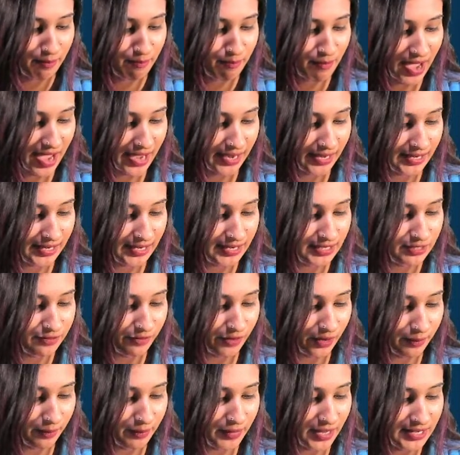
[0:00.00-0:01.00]
manganese
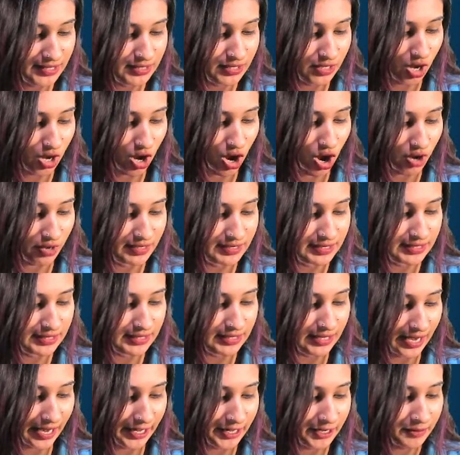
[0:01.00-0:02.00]
from its
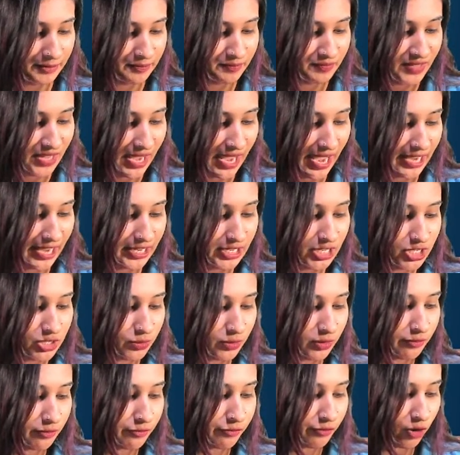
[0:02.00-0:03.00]
oxide and it
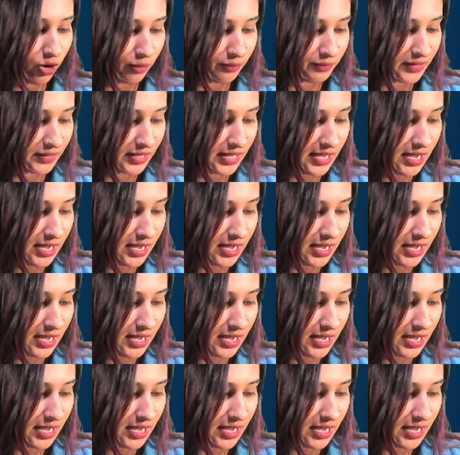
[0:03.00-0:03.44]
will form the